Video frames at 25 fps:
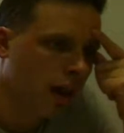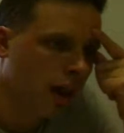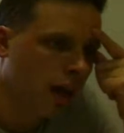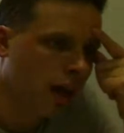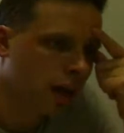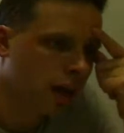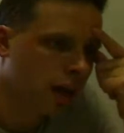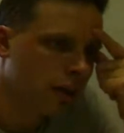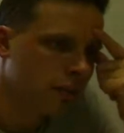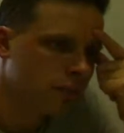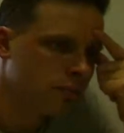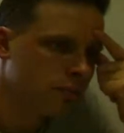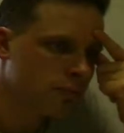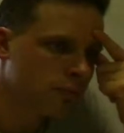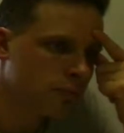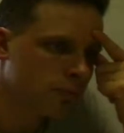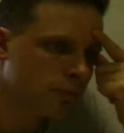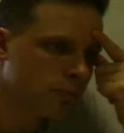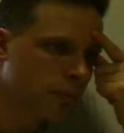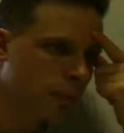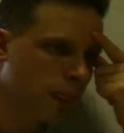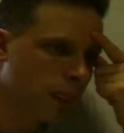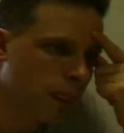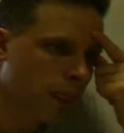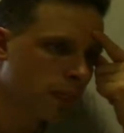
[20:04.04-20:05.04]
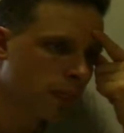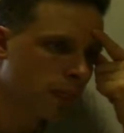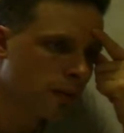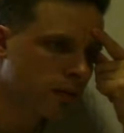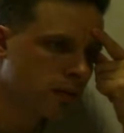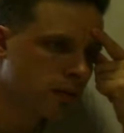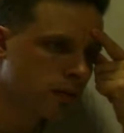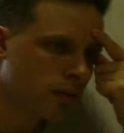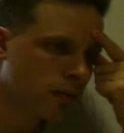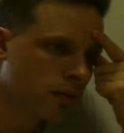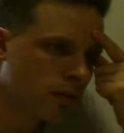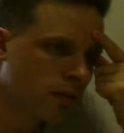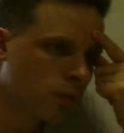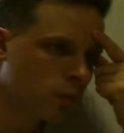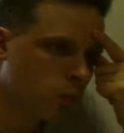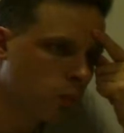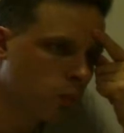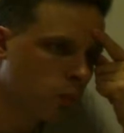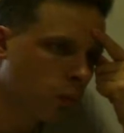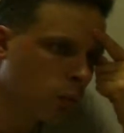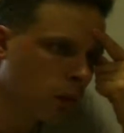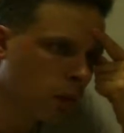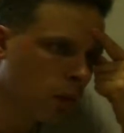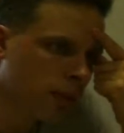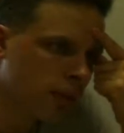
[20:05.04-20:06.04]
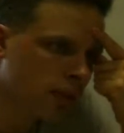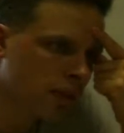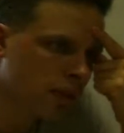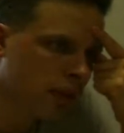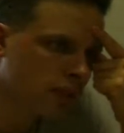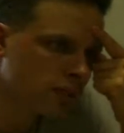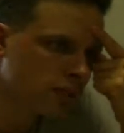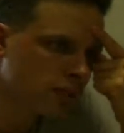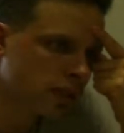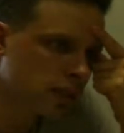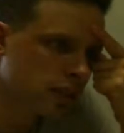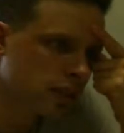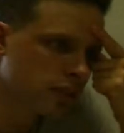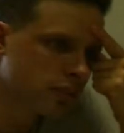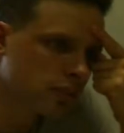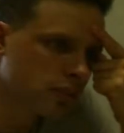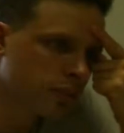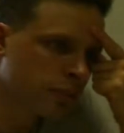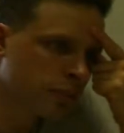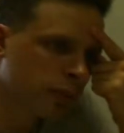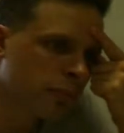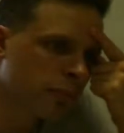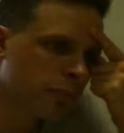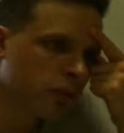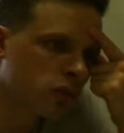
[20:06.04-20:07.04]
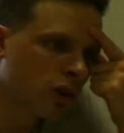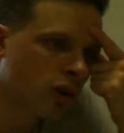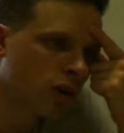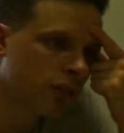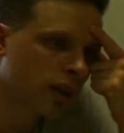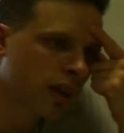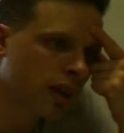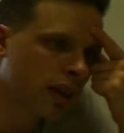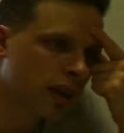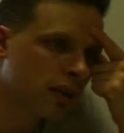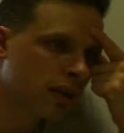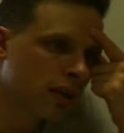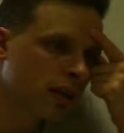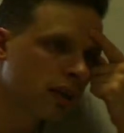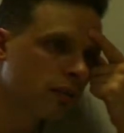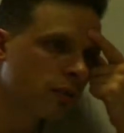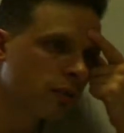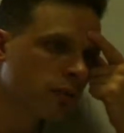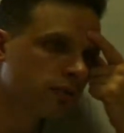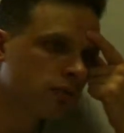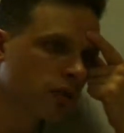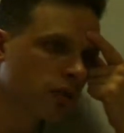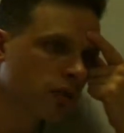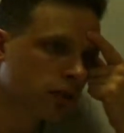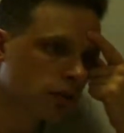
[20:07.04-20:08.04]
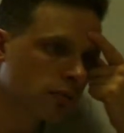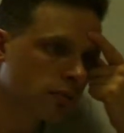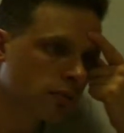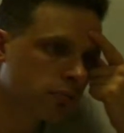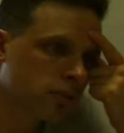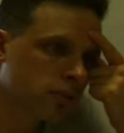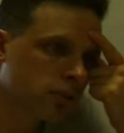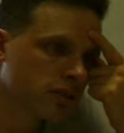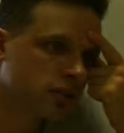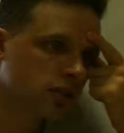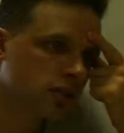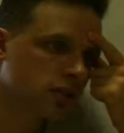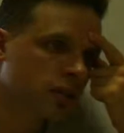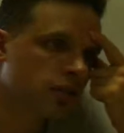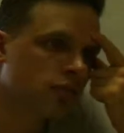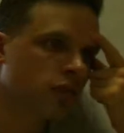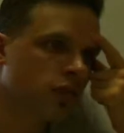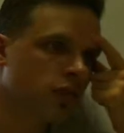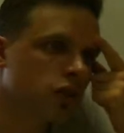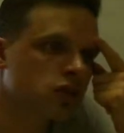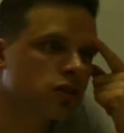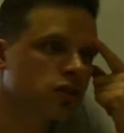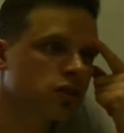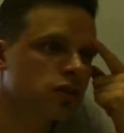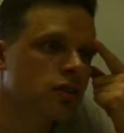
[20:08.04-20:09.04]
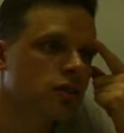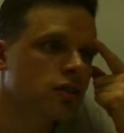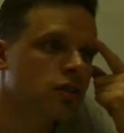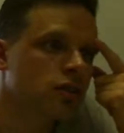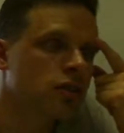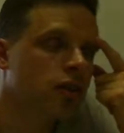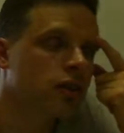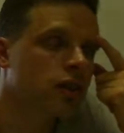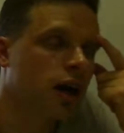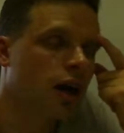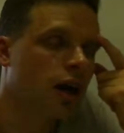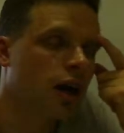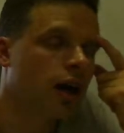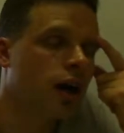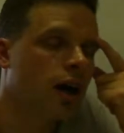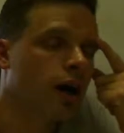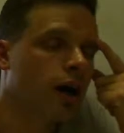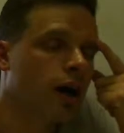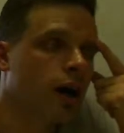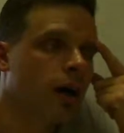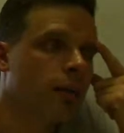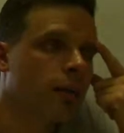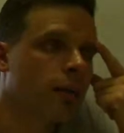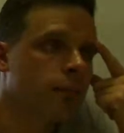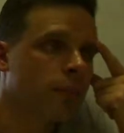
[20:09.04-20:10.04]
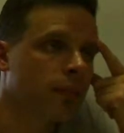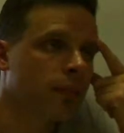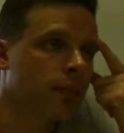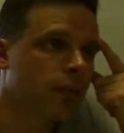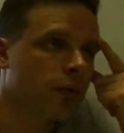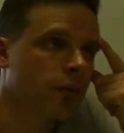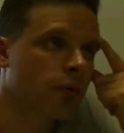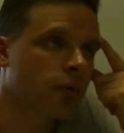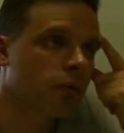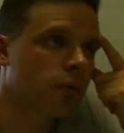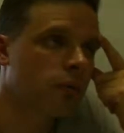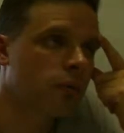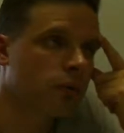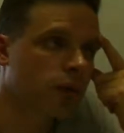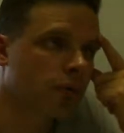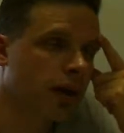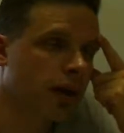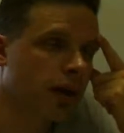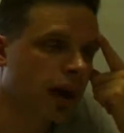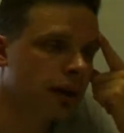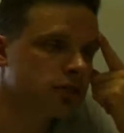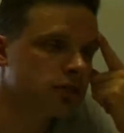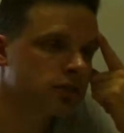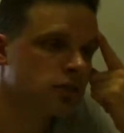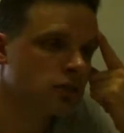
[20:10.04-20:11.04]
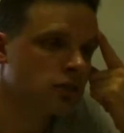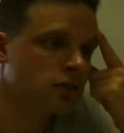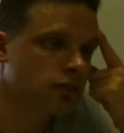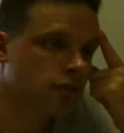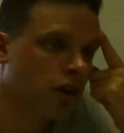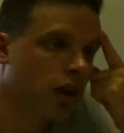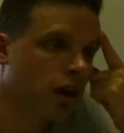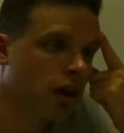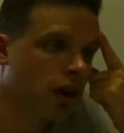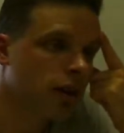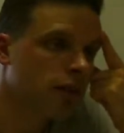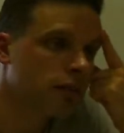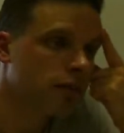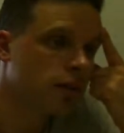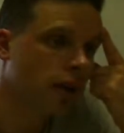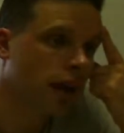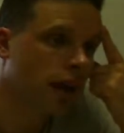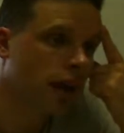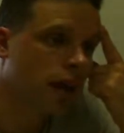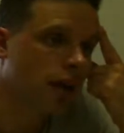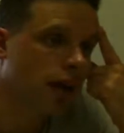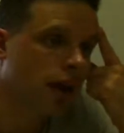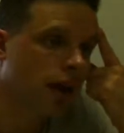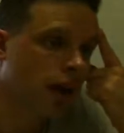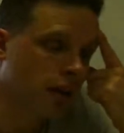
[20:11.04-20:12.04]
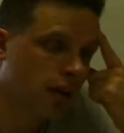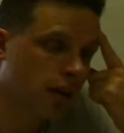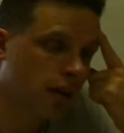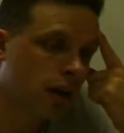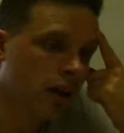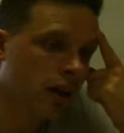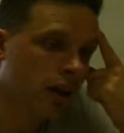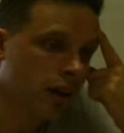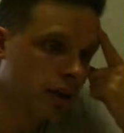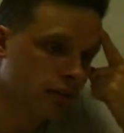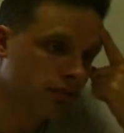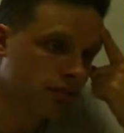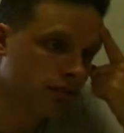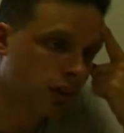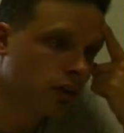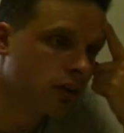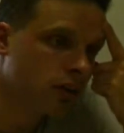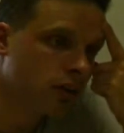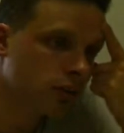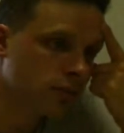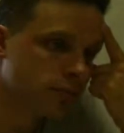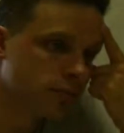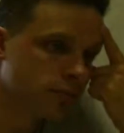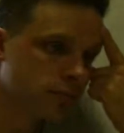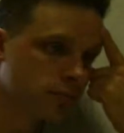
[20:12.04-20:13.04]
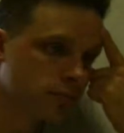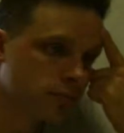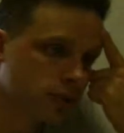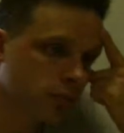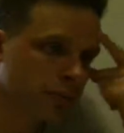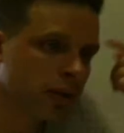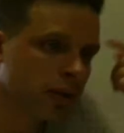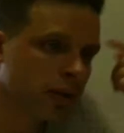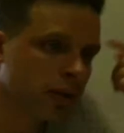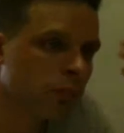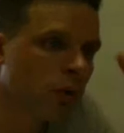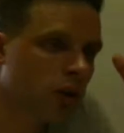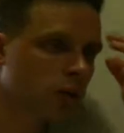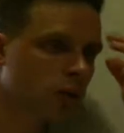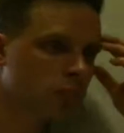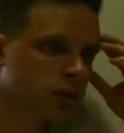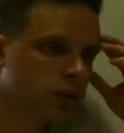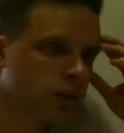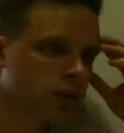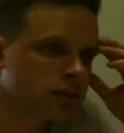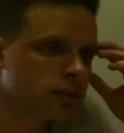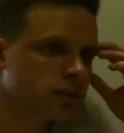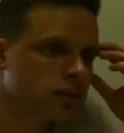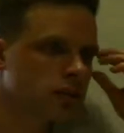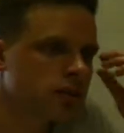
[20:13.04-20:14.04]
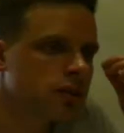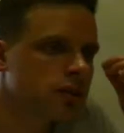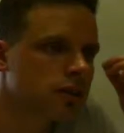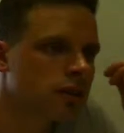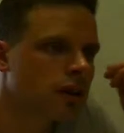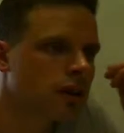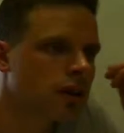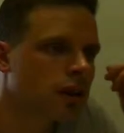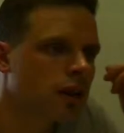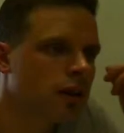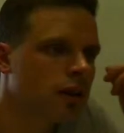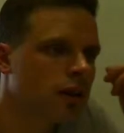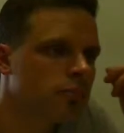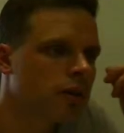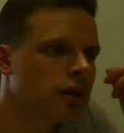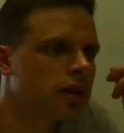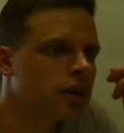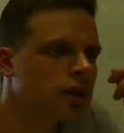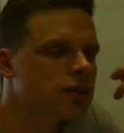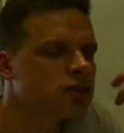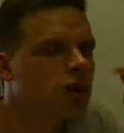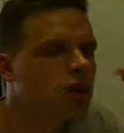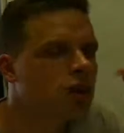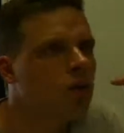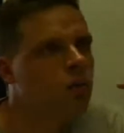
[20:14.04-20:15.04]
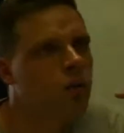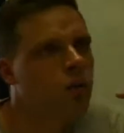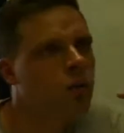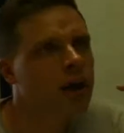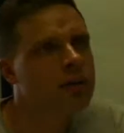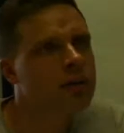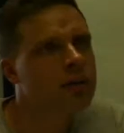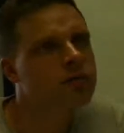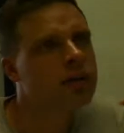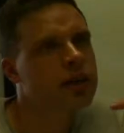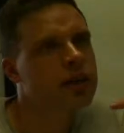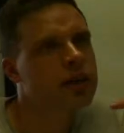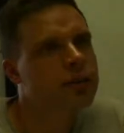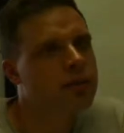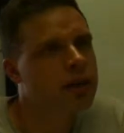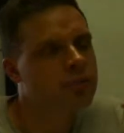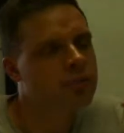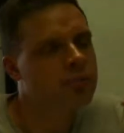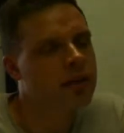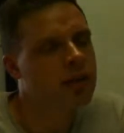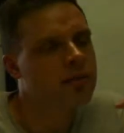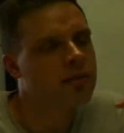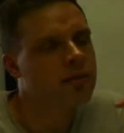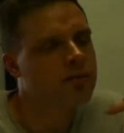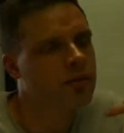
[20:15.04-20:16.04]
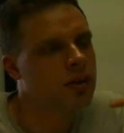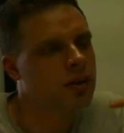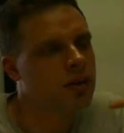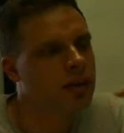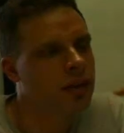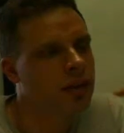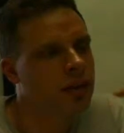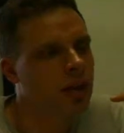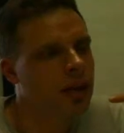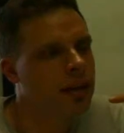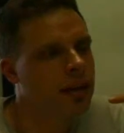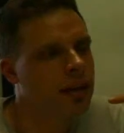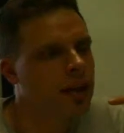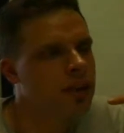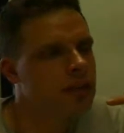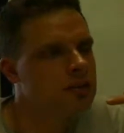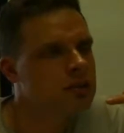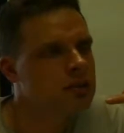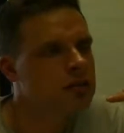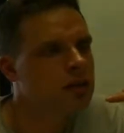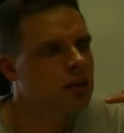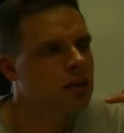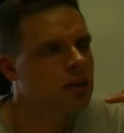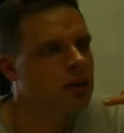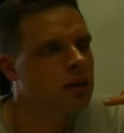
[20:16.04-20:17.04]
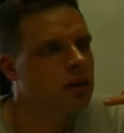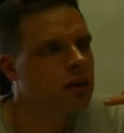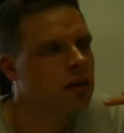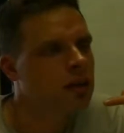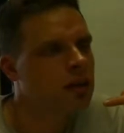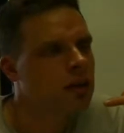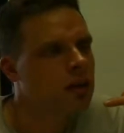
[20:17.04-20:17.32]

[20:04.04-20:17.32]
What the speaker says: And one thing obviously is there's a bit more overhead here. We've got an implicit conversion that we had to define and invoke. It's a bit more complexity. But it's got one really big benefit, and that is that